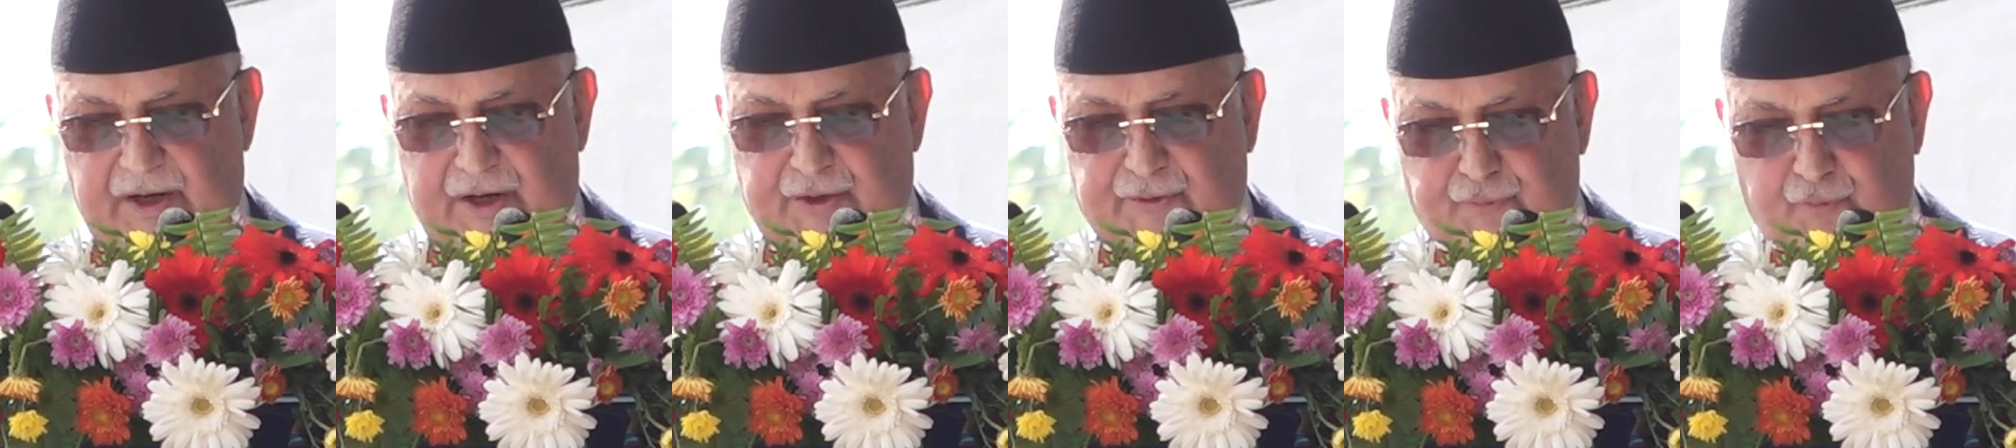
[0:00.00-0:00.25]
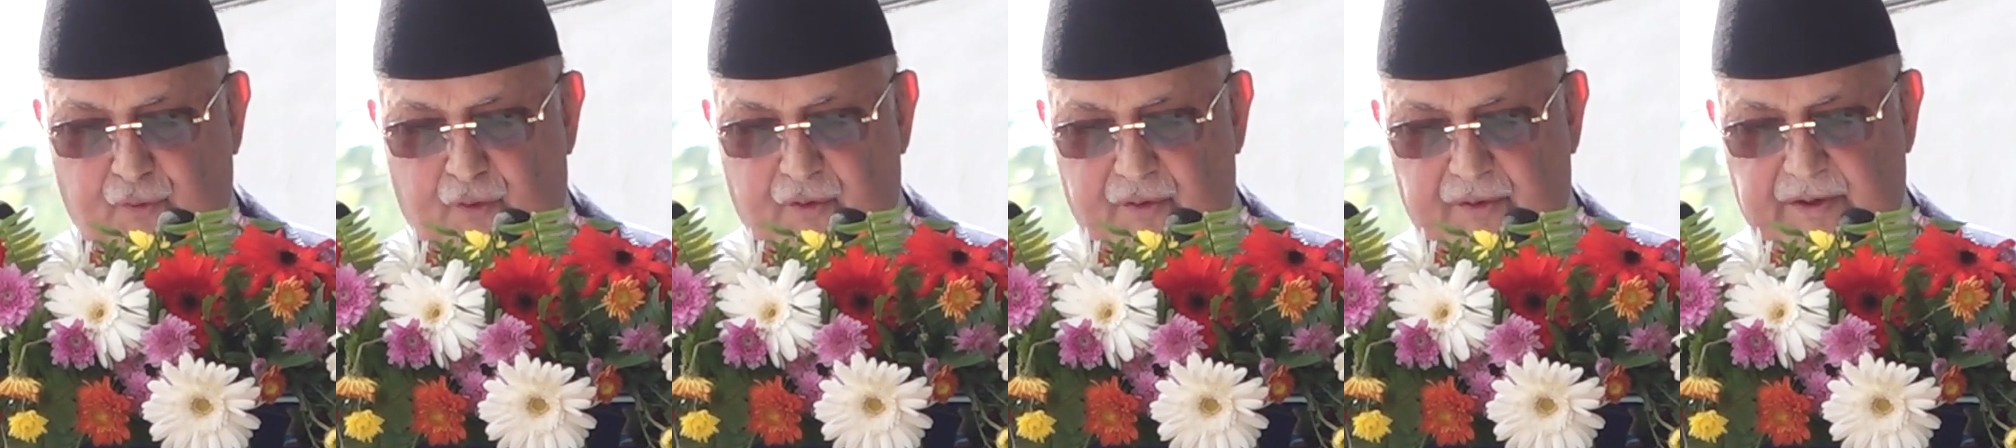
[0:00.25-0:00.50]

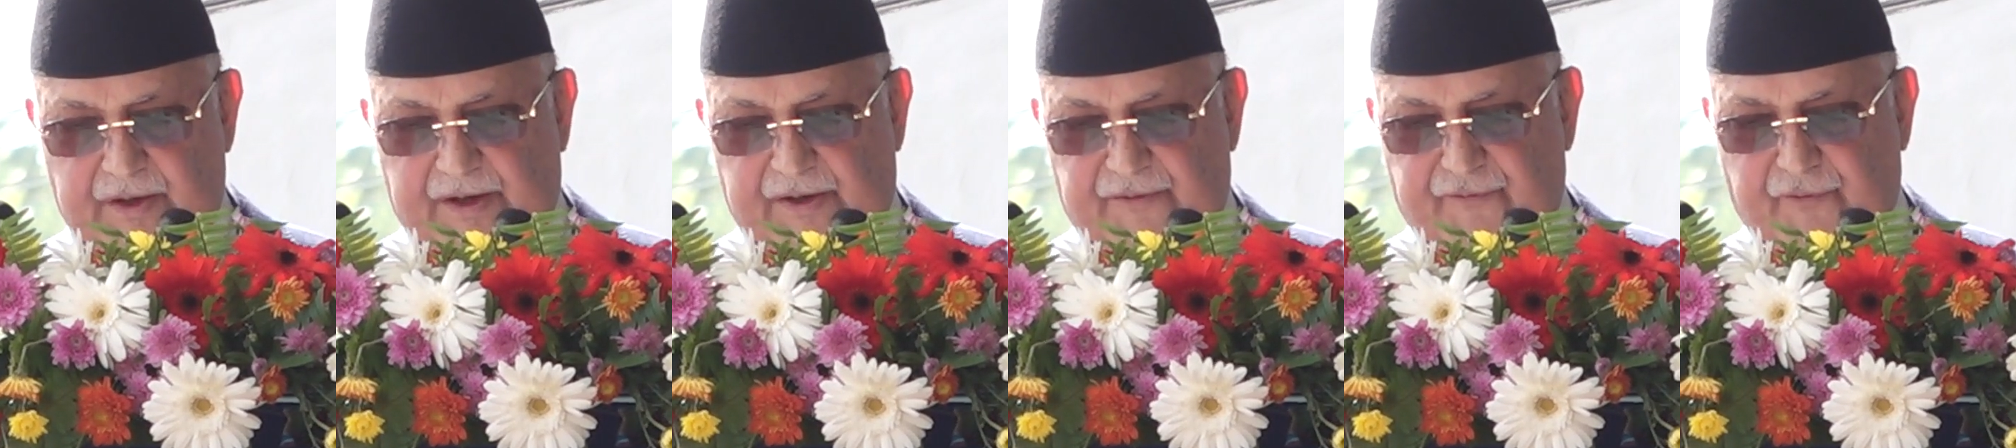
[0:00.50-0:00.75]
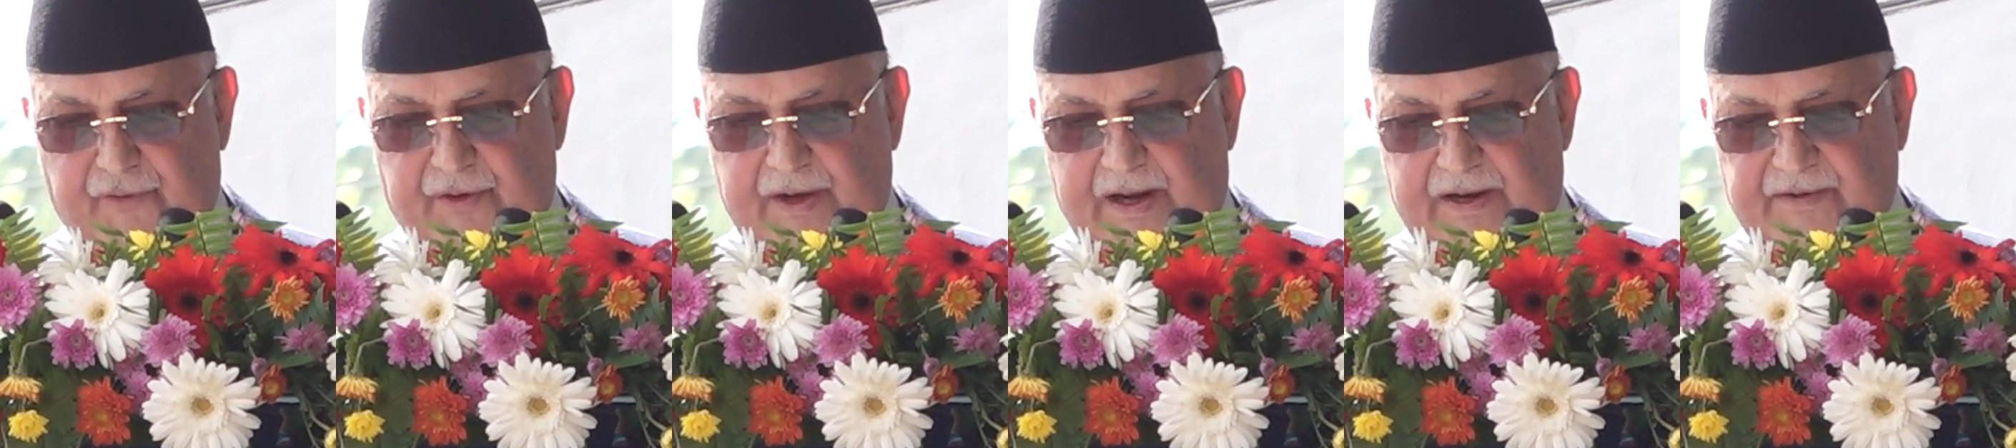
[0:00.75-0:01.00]
strong
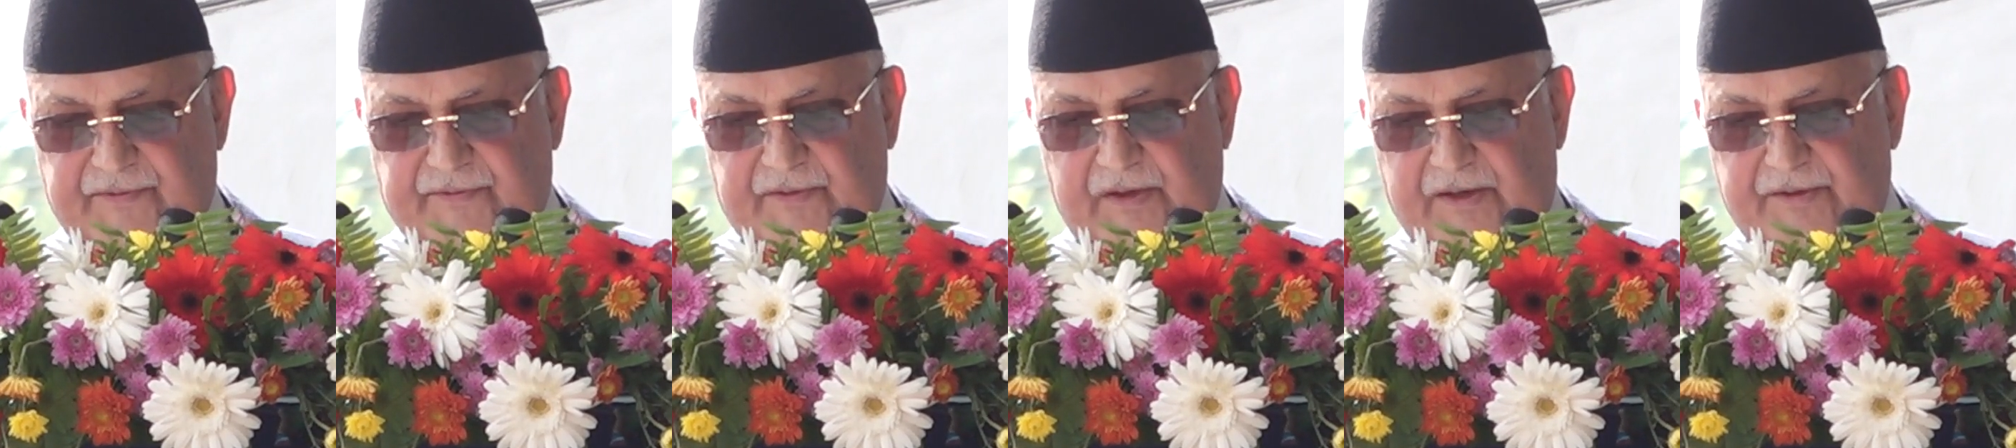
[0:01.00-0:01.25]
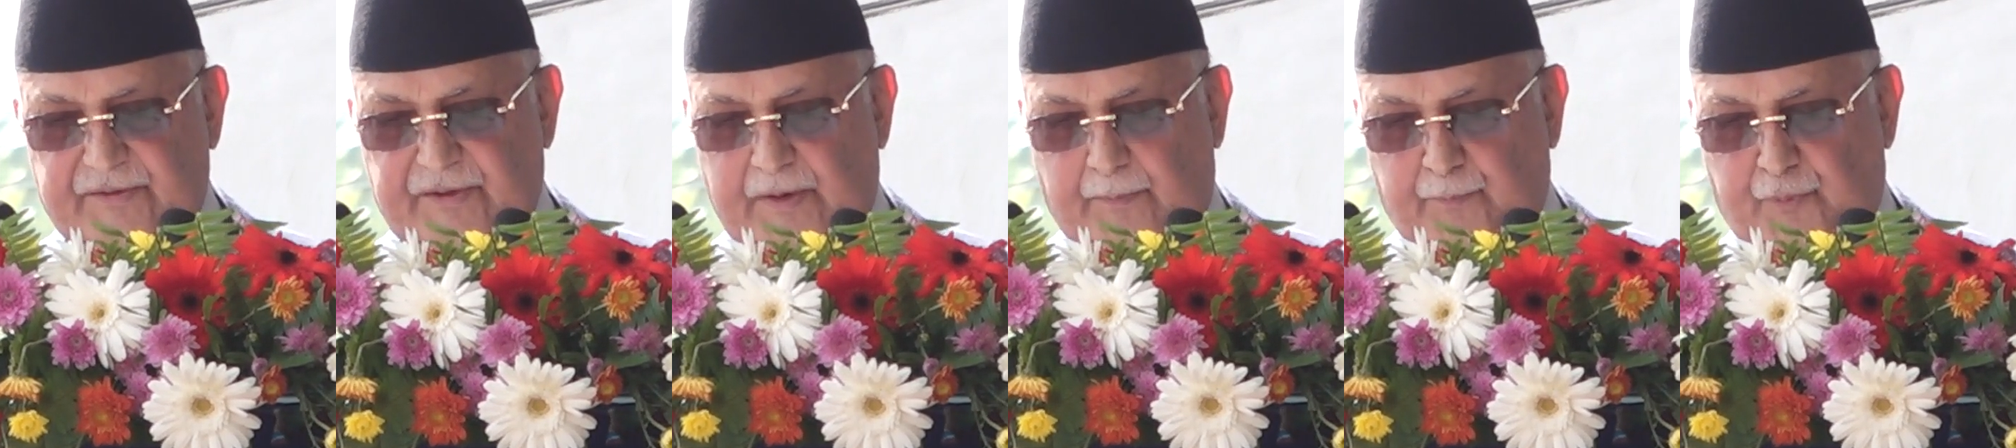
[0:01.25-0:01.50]

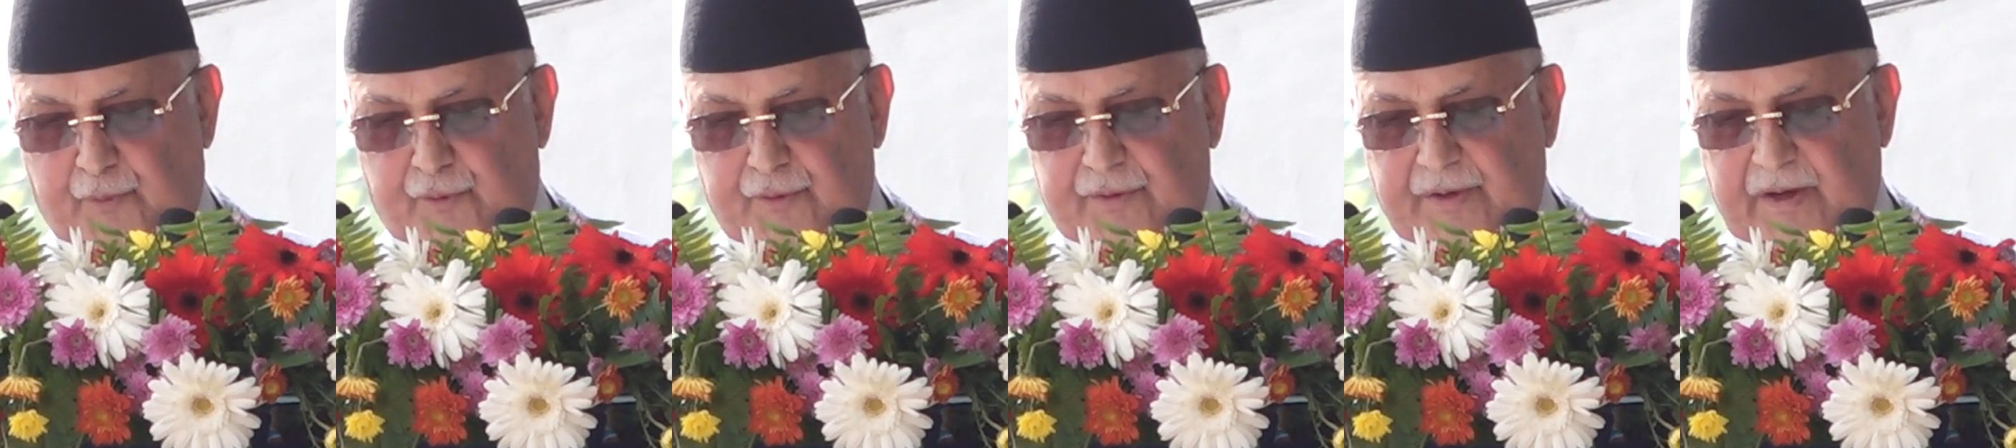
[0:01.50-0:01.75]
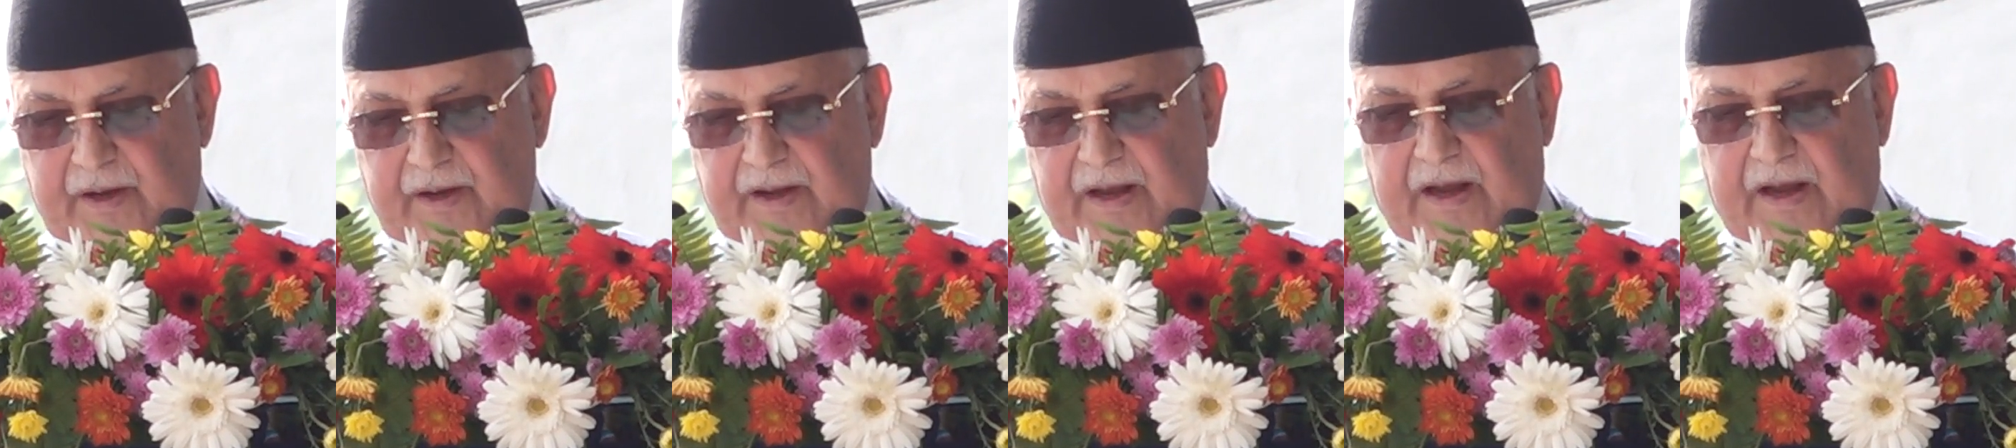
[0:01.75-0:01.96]
international support